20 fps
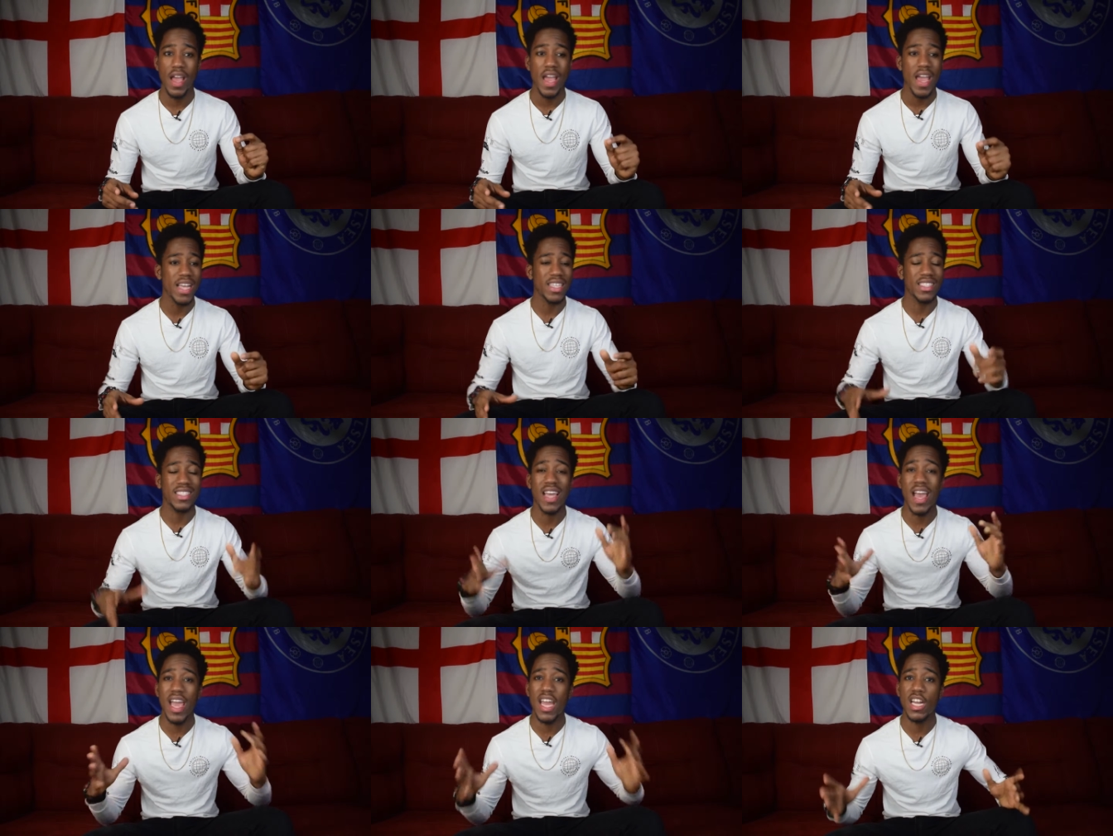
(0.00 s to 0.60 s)

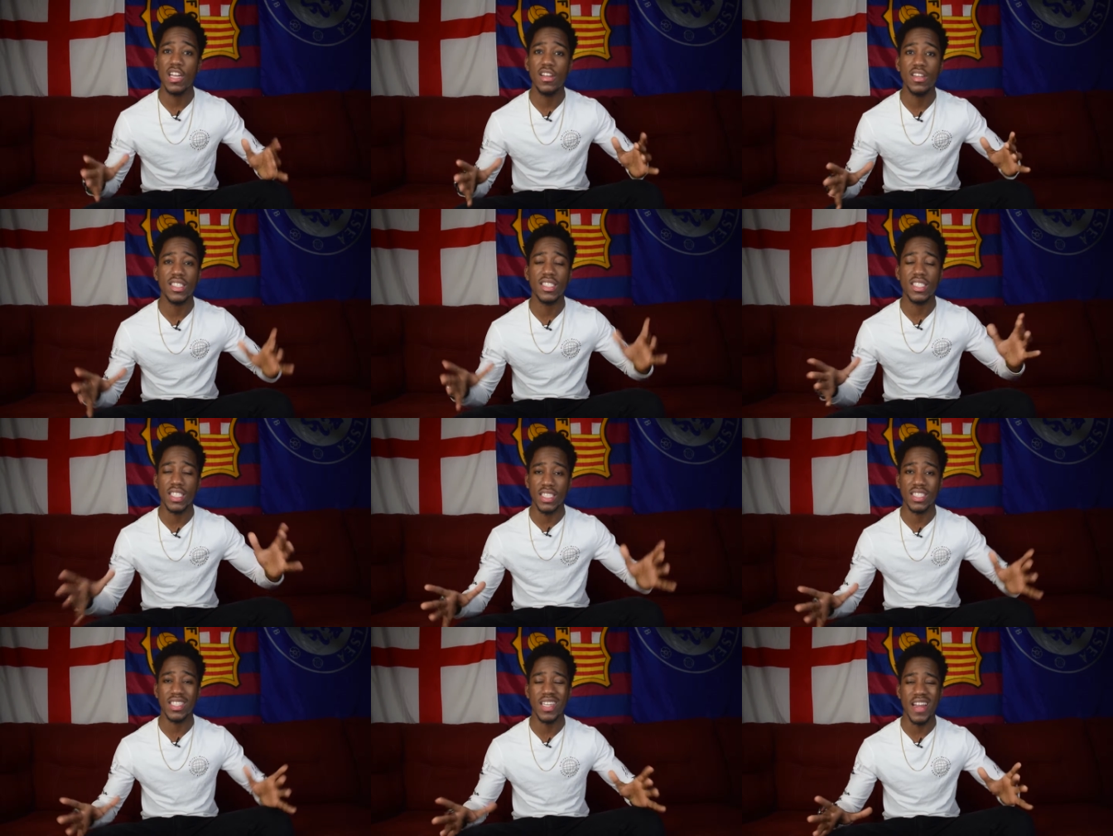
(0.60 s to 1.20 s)
It's the end of the
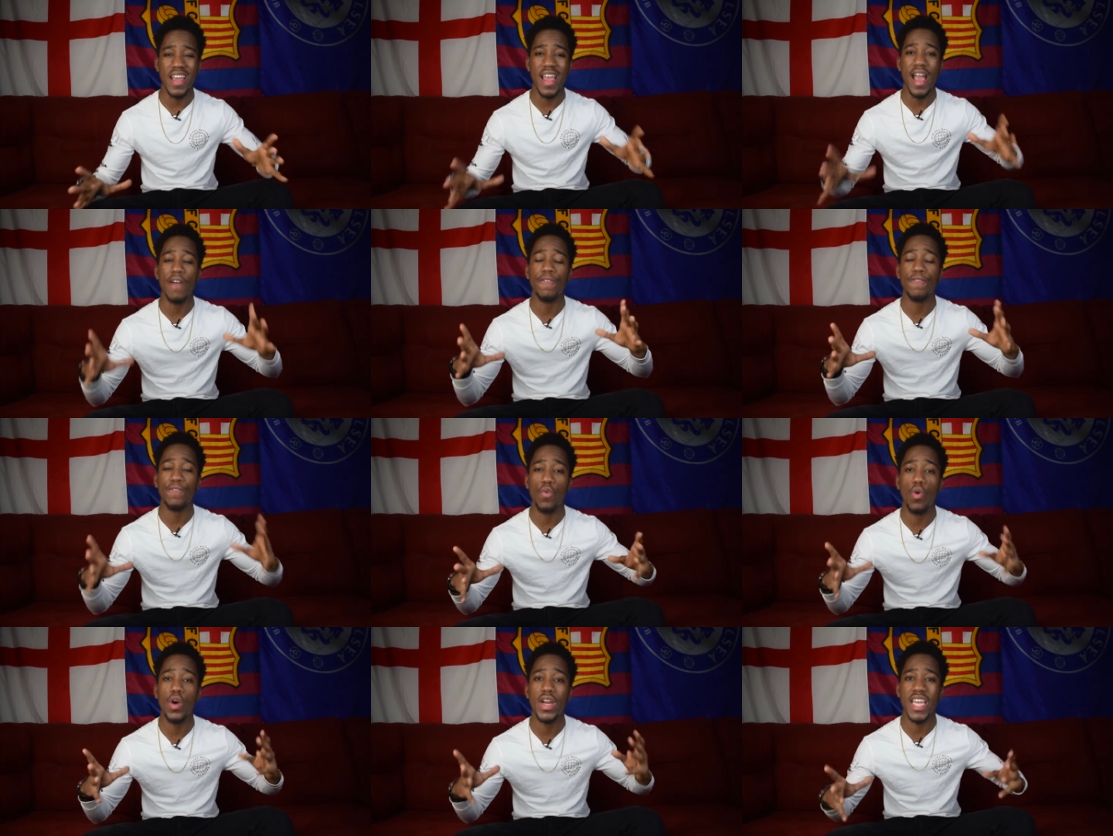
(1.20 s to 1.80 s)
season. They
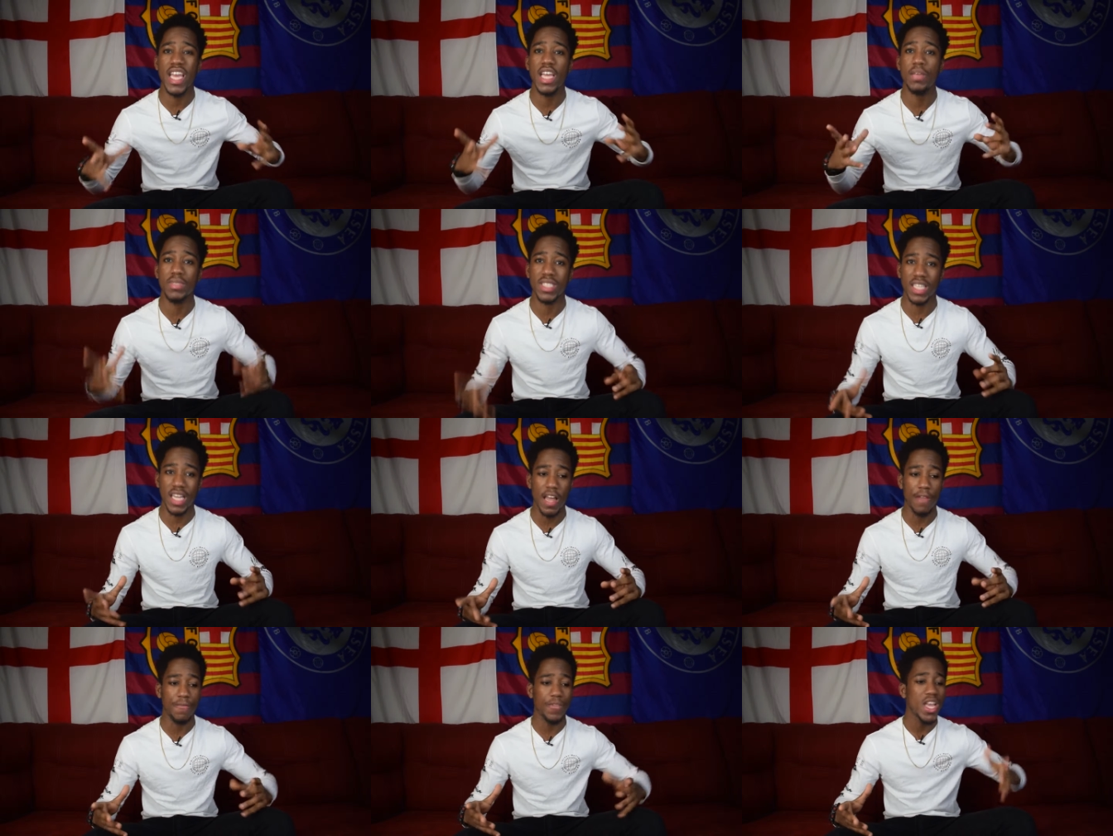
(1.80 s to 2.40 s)
have four games
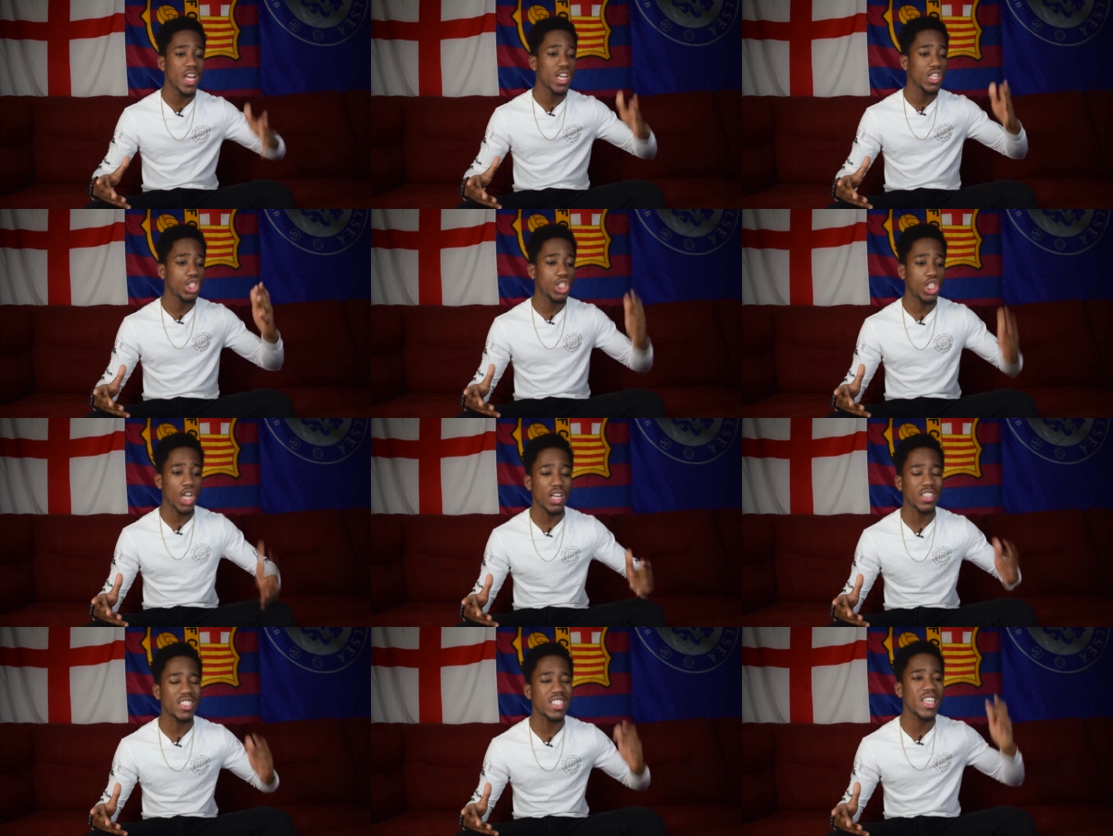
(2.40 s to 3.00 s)
left.
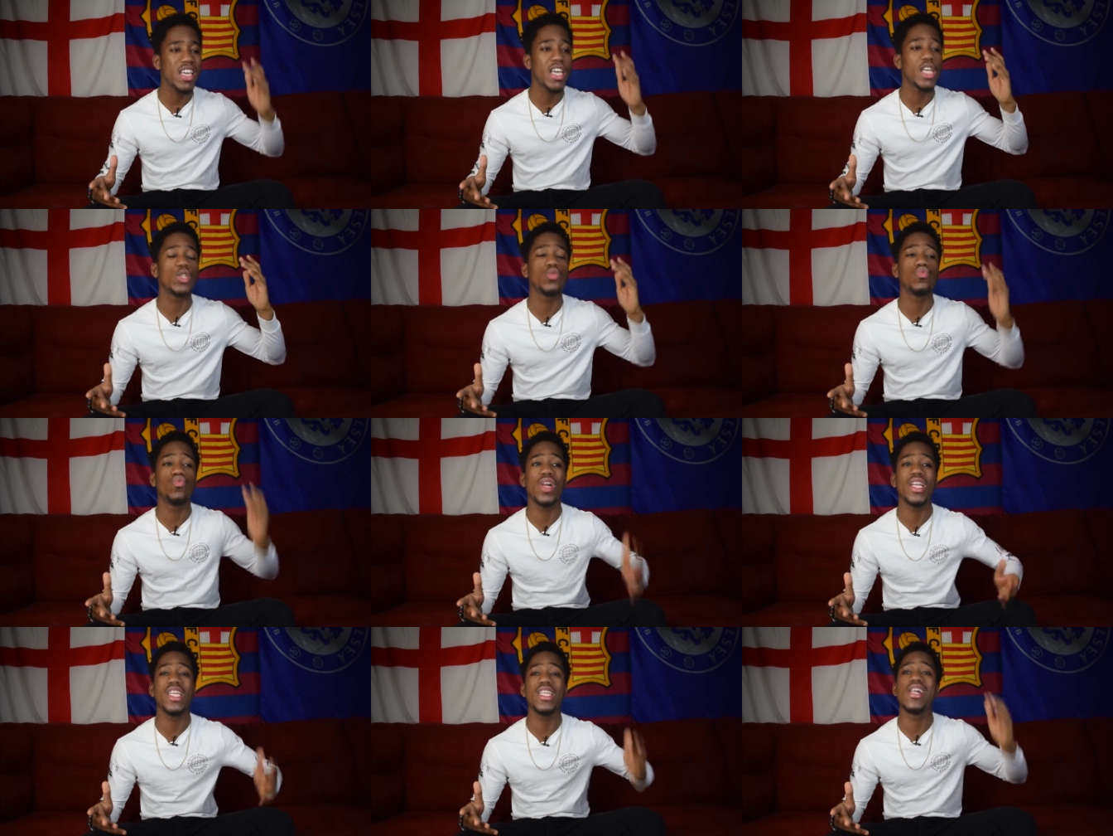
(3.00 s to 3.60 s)
Chelsea is
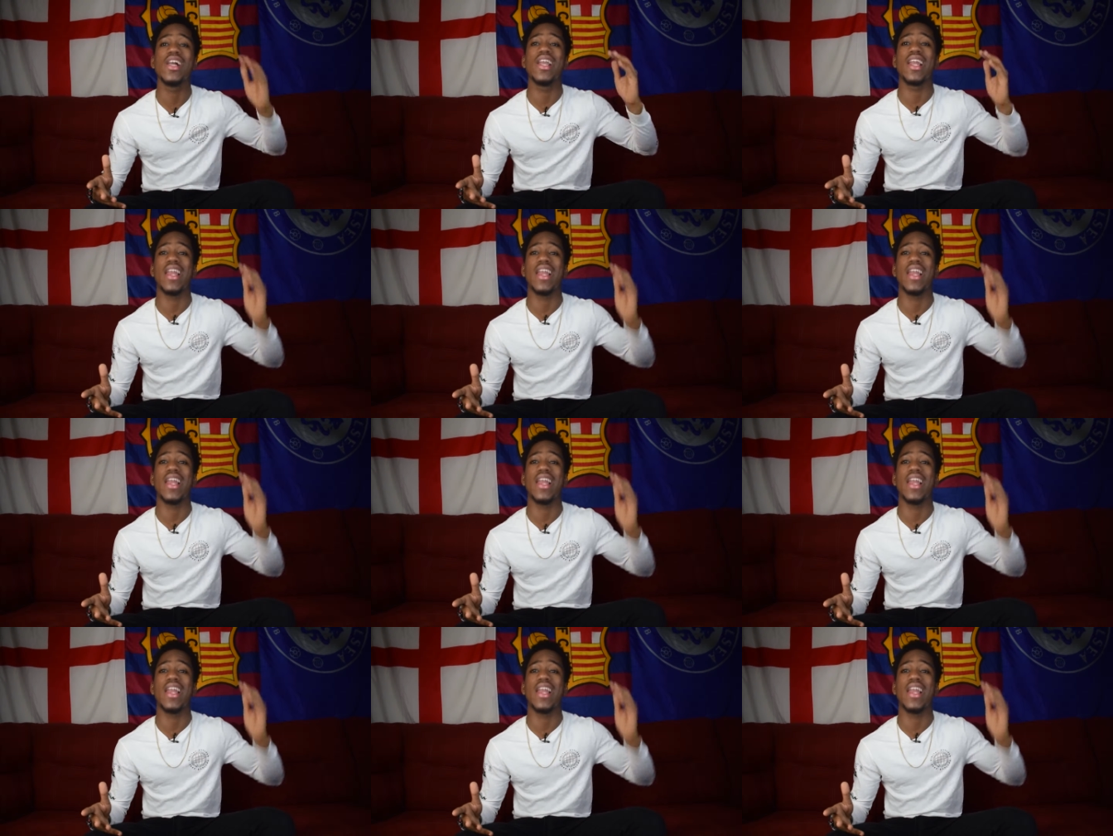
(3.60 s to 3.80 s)
really the